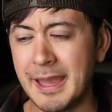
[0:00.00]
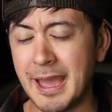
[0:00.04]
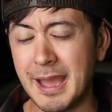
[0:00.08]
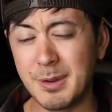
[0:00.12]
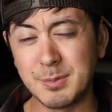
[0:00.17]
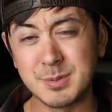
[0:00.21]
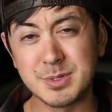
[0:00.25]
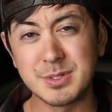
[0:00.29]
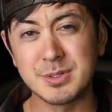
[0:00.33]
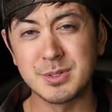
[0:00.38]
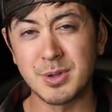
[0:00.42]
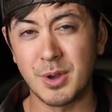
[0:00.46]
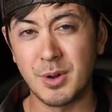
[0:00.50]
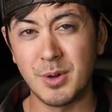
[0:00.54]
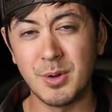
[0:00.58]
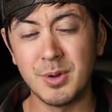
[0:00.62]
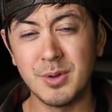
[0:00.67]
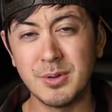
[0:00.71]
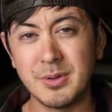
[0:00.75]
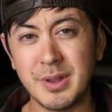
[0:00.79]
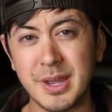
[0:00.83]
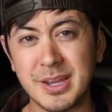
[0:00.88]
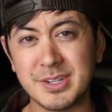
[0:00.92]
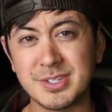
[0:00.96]
I was
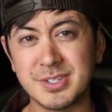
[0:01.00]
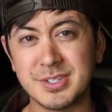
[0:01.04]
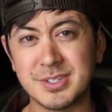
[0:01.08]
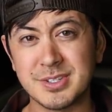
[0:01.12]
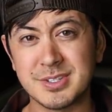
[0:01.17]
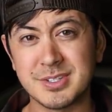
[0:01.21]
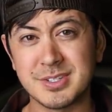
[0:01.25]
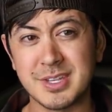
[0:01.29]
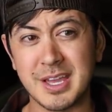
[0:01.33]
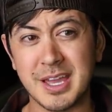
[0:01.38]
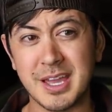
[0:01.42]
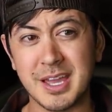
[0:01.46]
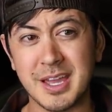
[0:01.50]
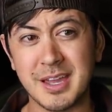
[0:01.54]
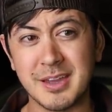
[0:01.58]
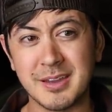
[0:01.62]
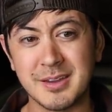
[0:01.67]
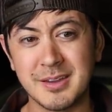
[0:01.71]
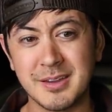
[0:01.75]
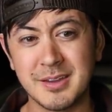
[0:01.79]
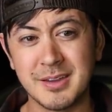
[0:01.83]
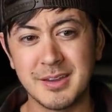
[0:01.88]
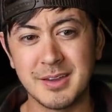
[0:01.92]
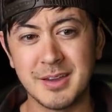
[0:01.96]
told I should
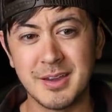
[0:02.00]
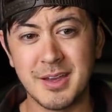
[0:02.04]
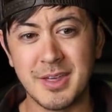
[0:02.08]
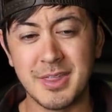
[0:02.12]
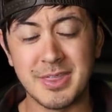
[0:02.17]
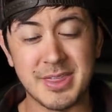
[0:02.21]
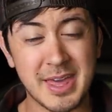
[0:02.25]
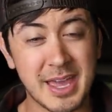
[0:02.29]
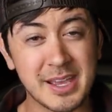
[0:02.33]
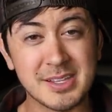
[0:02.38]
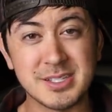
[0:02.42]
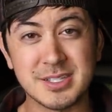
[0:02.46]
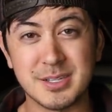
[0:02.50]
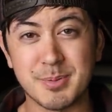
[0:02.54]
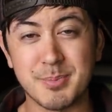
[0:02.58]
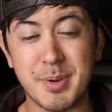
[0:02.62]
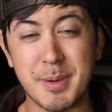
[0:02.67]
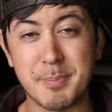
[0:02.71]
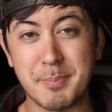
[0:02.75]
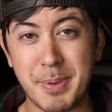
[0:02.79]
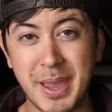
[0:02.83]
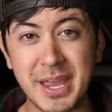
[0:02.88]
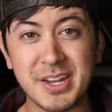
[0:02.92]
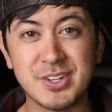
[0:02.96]
say thanks to
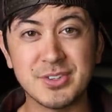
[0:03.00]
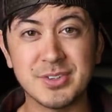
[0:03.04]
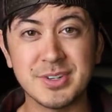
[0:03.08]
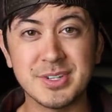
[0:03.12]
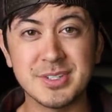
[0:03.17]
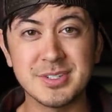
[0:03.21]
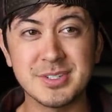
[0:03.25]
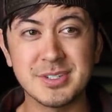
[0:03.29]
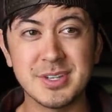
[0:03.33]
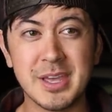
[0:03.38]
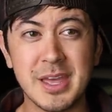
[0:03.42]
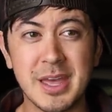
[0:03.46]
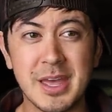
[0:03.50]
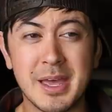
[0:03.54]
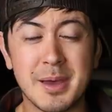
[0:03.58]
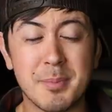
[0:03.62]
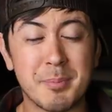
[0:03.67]
my patrons,